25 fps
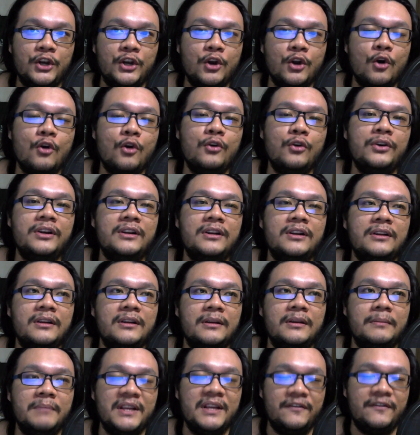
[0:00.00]
don't
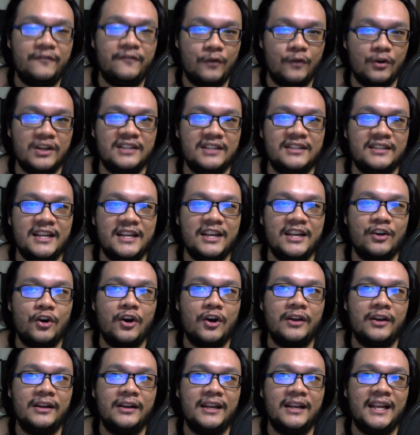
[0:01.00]
be focusing
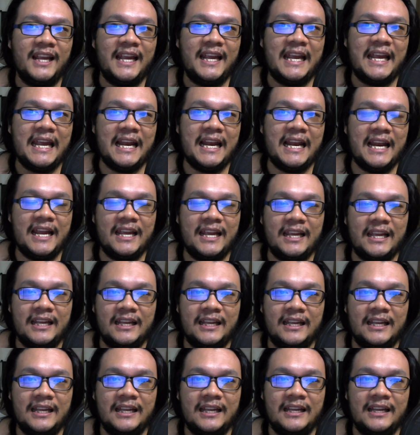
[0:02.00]
on
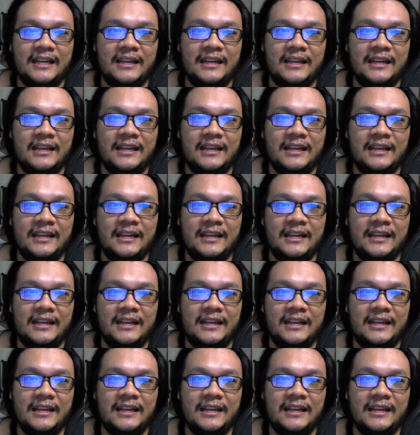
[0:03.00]
killing